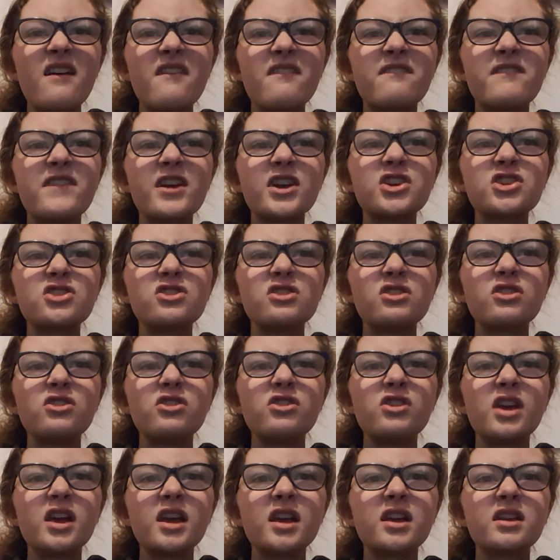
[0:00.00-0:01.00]
Fictional
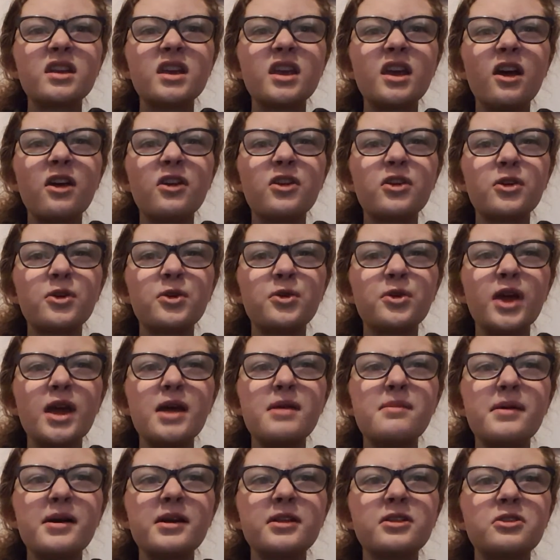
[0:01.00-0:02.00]
create, character
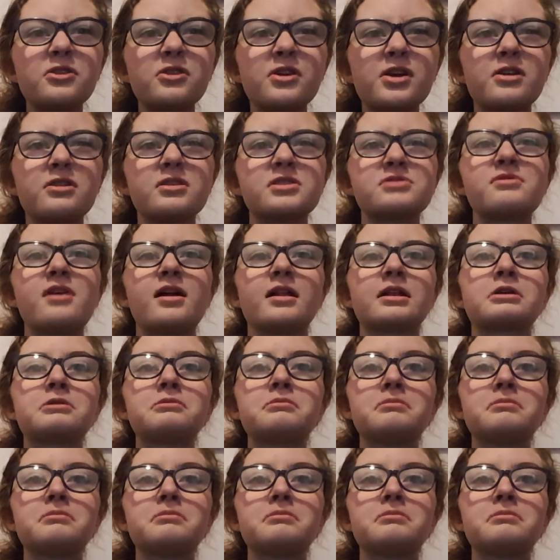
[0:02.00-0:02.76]
created by Laura Ingalls Wilder.